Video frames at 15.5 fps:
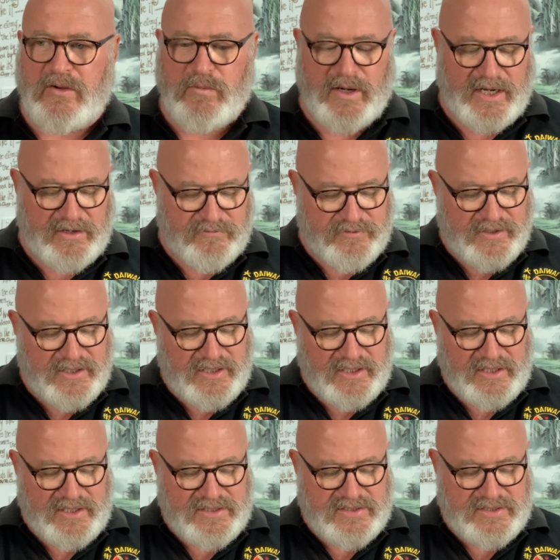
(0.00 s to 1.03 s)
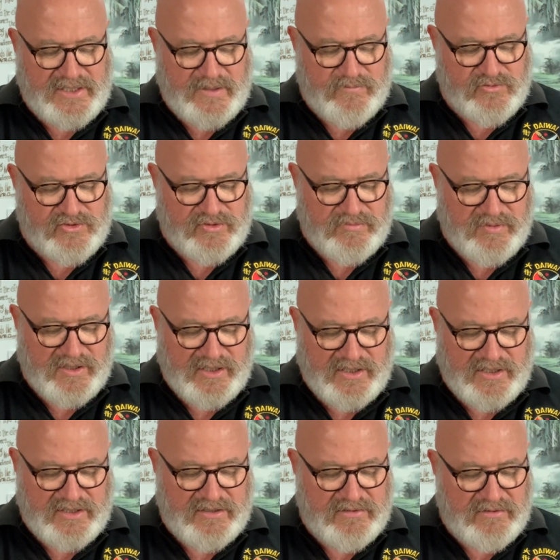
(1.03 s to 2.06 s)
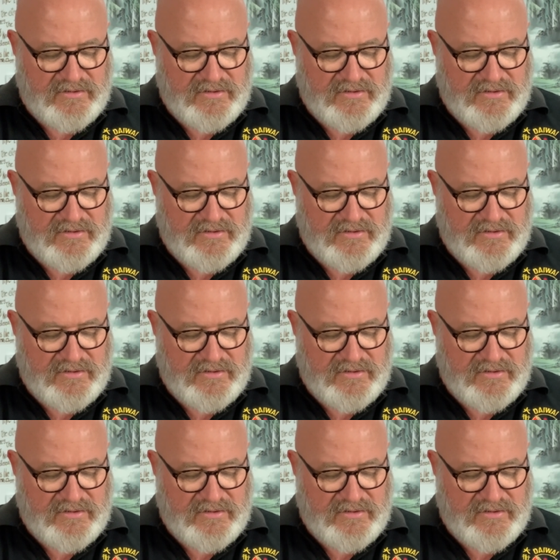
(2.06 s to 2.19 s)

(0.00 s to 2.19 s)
way of thinking, it seems to be